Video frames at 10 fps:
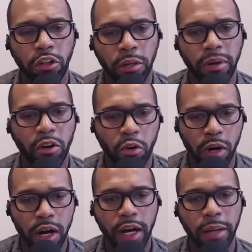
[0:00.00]
talking about
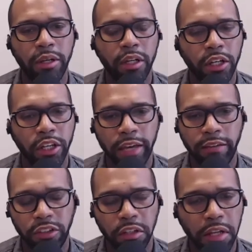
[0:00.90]
crime, gave
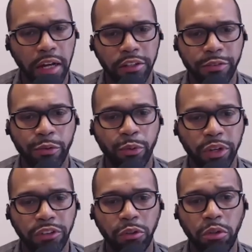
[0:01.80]
us a lot of different
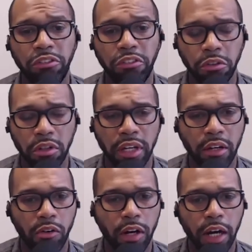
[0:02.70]
resources to look
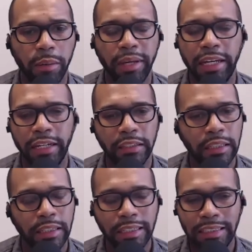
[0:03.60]
at crime. And
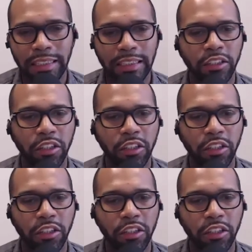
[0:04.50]
again,